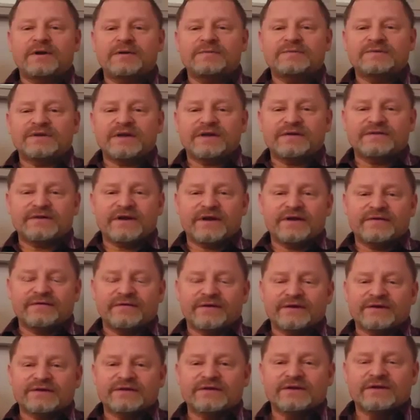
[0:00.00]
name's Dave
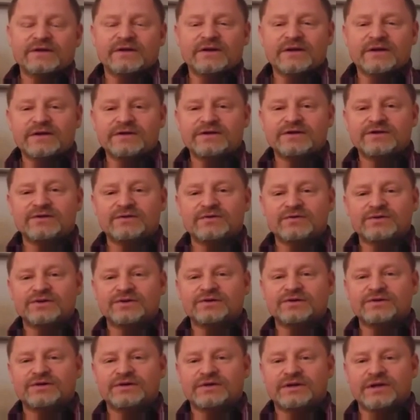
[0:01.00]
Davis and I'd like to talk to you
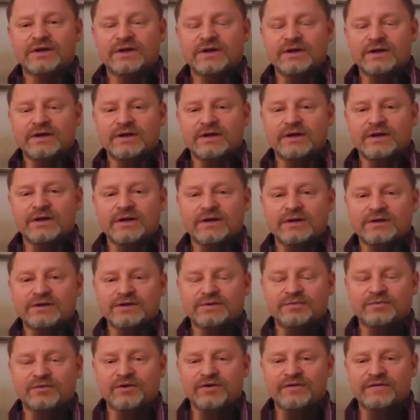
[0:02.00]
today uh, just
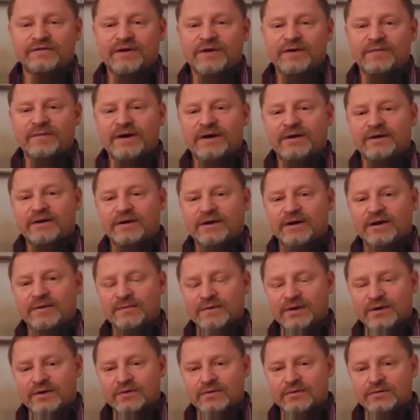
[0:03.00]
briefly about a company
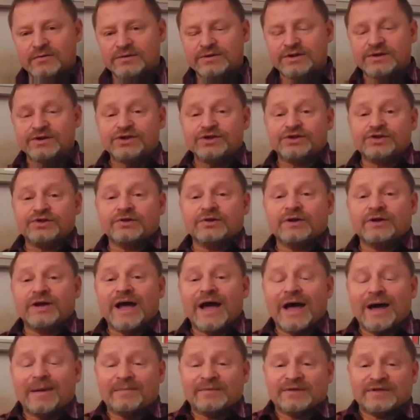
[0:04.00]
called Digital
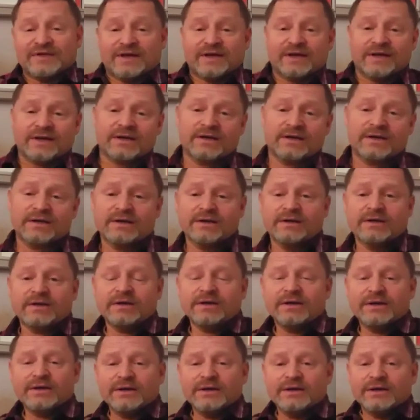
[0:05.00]
Aptech.
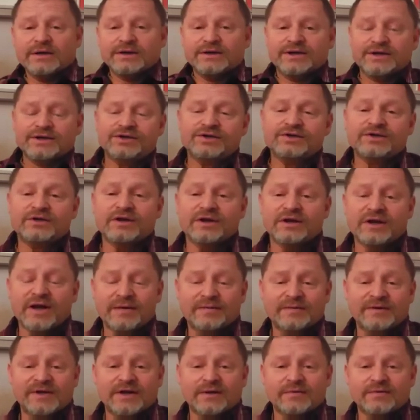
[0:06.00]
Digital Aptech was
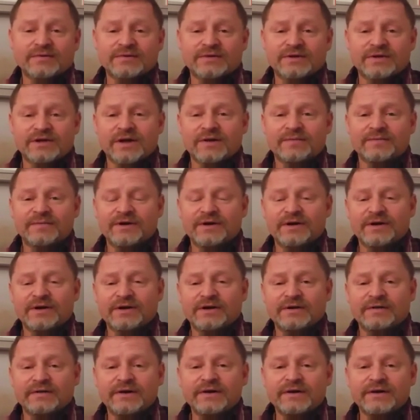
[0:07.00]
a company in, in,
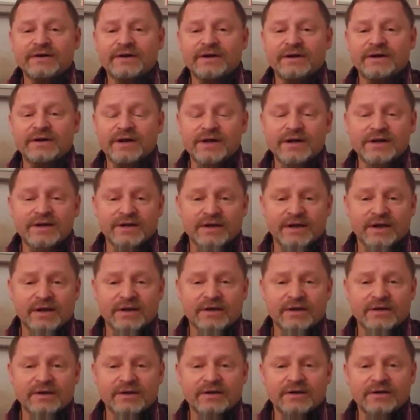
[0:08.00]
in, India
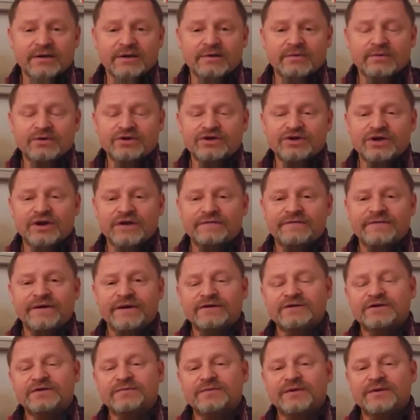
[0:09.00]
which I found to be
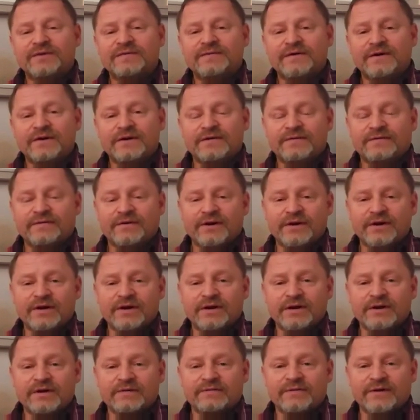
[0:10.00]
very, very, very good
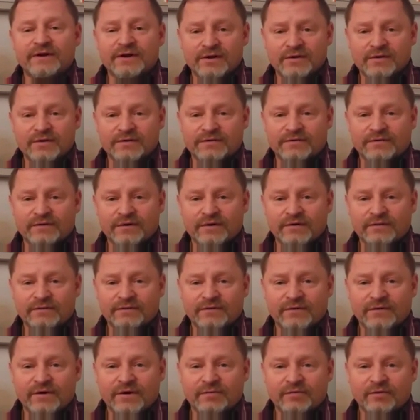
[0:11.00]
for our, for our
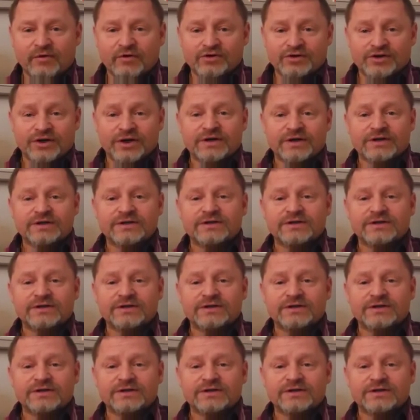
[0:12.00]
projects that we had.